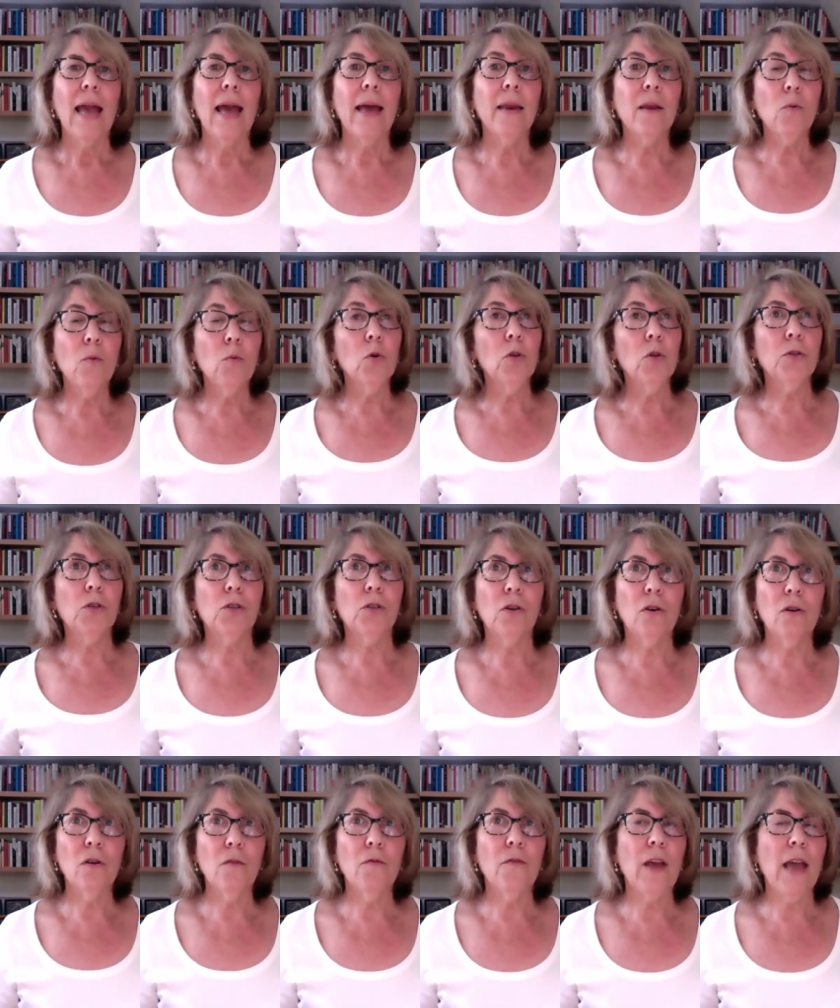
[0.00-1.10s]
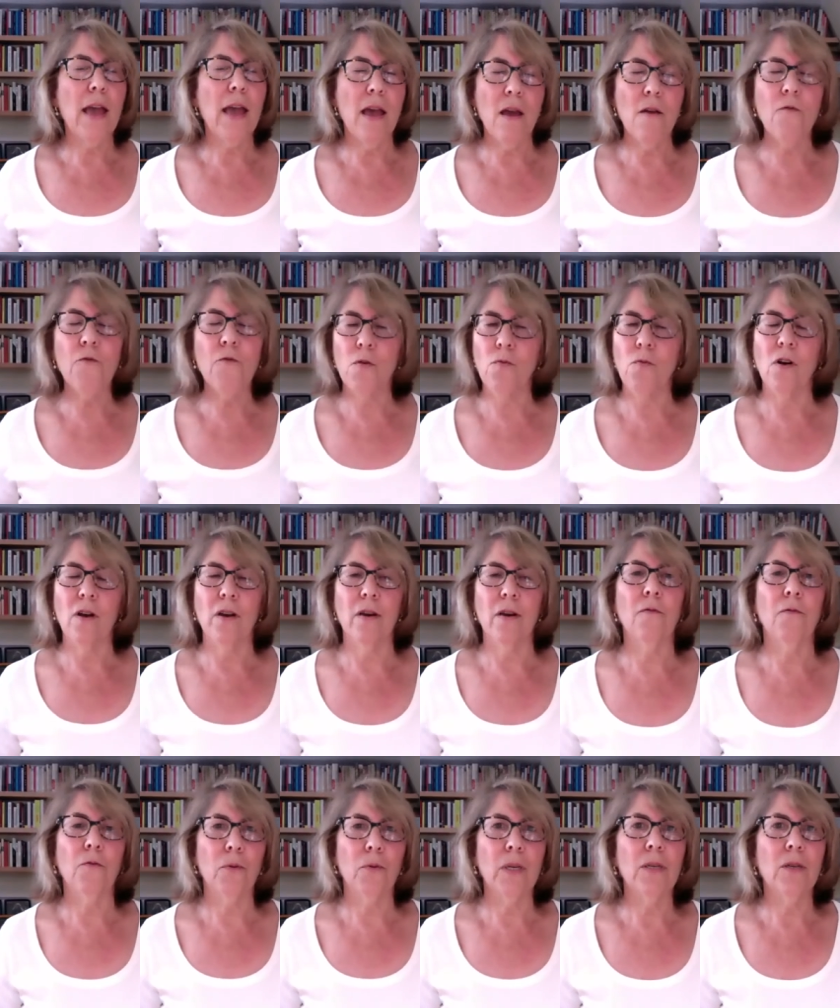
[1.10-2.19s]
And it will serve everyone
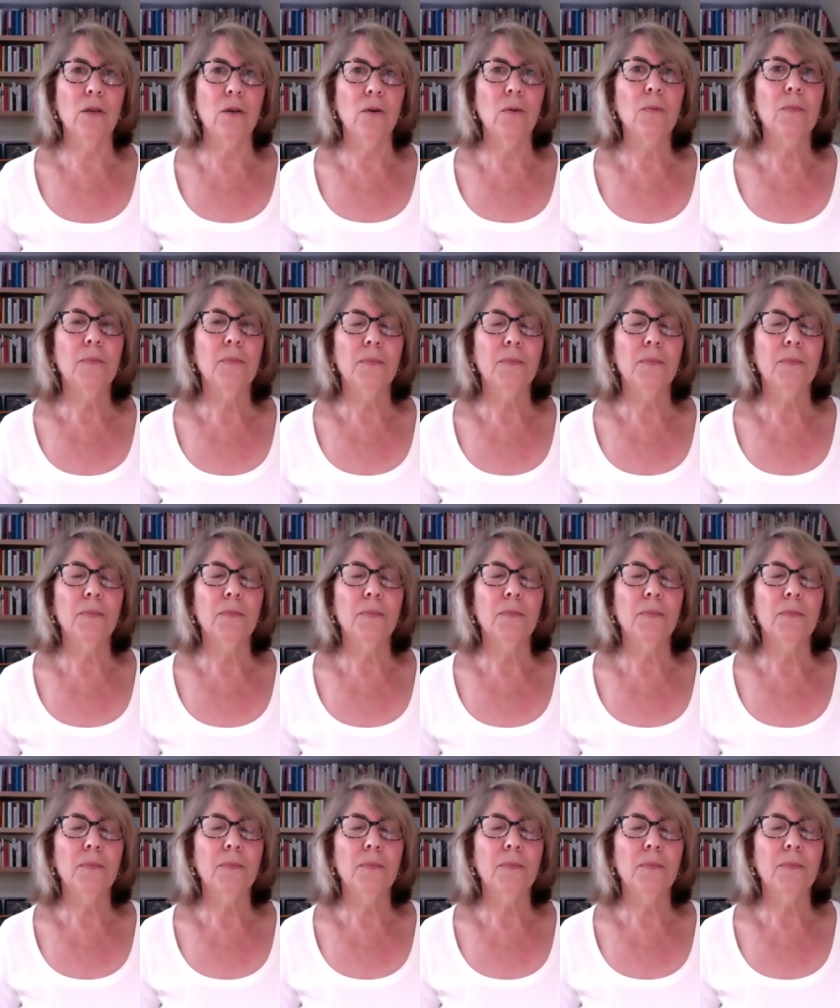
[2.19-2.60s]
if we do.